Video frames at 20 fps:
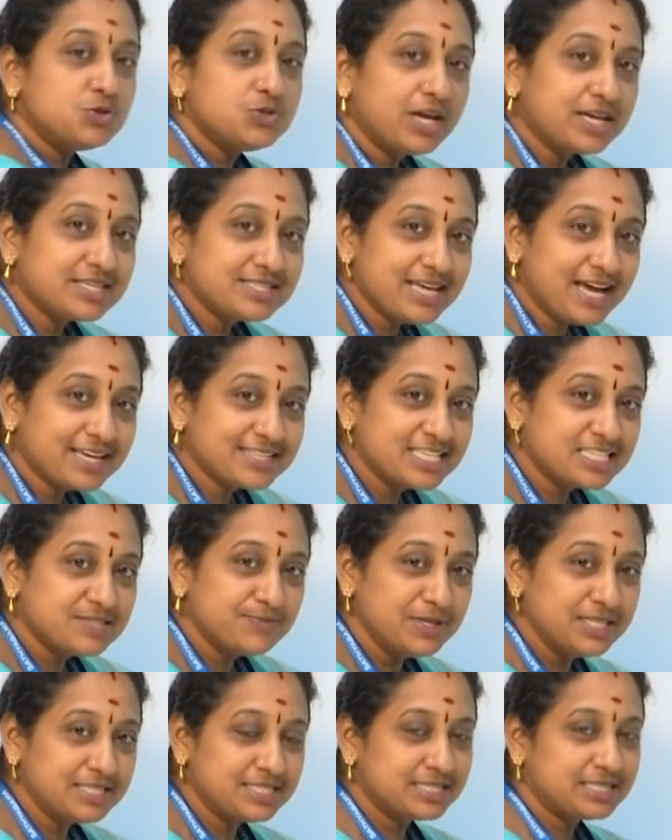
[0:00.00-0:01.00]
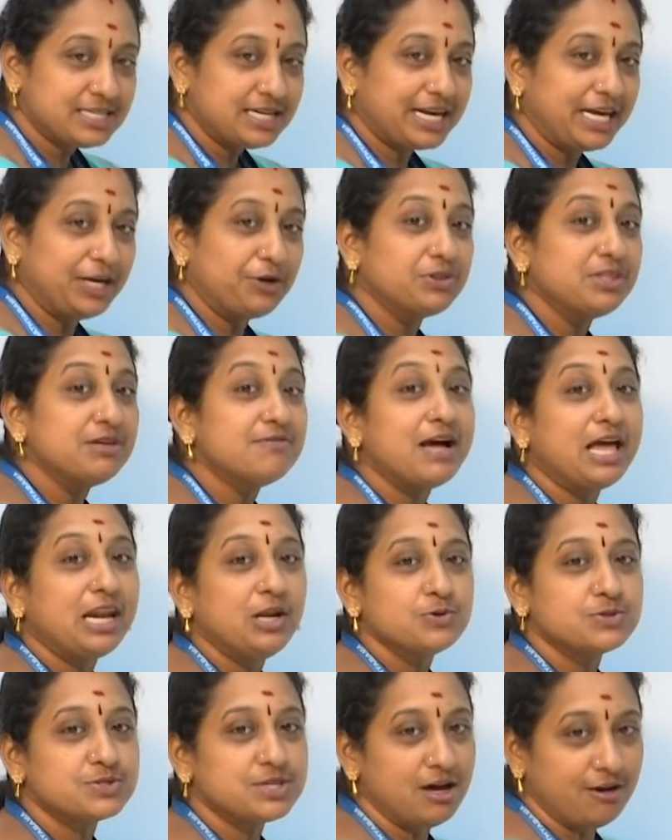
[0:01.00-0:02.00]
to x-axis means write down the
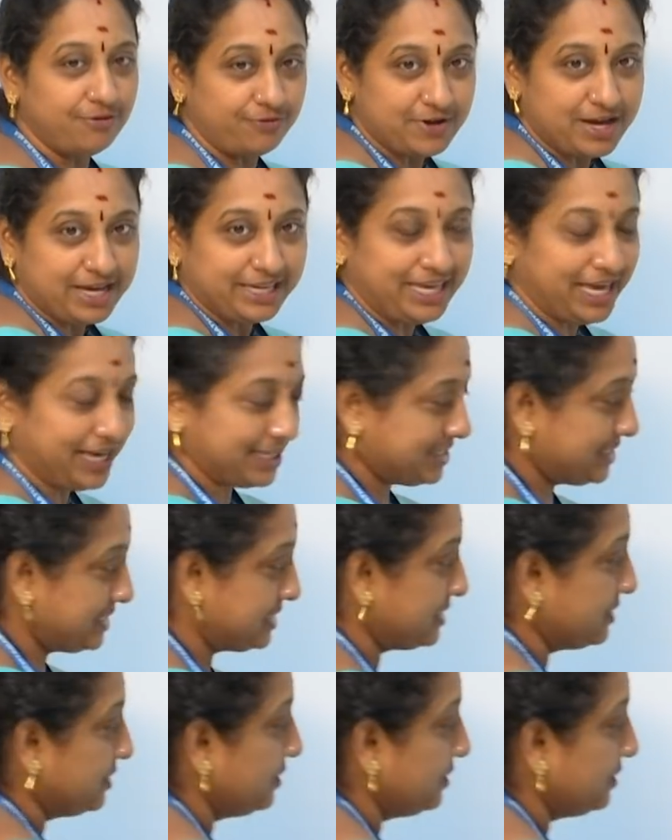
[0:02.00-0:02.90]
values of x.